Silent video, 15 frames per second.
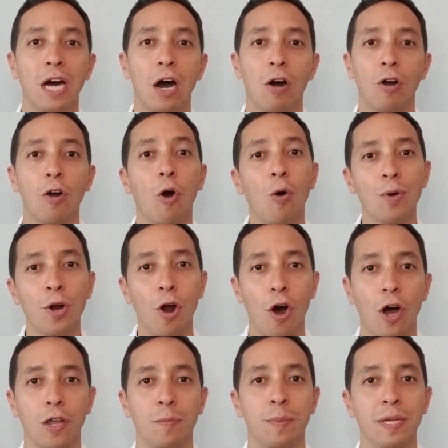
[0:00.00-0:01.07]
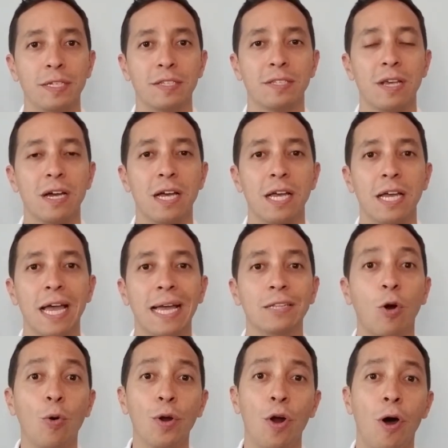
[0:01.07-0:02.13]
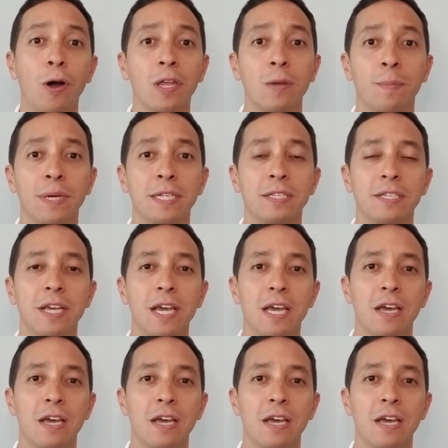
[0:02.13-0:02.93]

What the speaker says: are owner occupants, and owner occupants